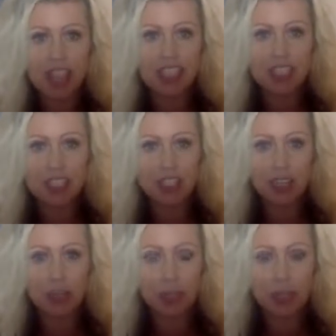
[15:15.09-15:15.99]
and
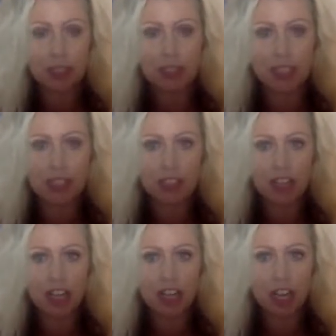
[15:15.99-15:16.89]
sharing what your needs
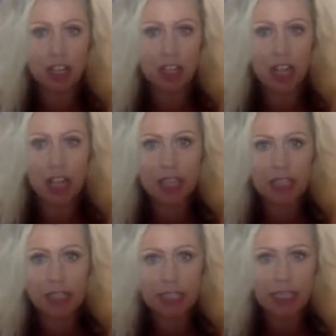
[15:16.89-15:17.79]
are not
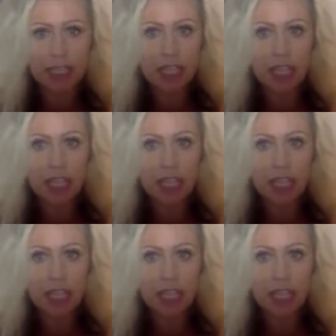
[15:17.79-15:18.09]
needy.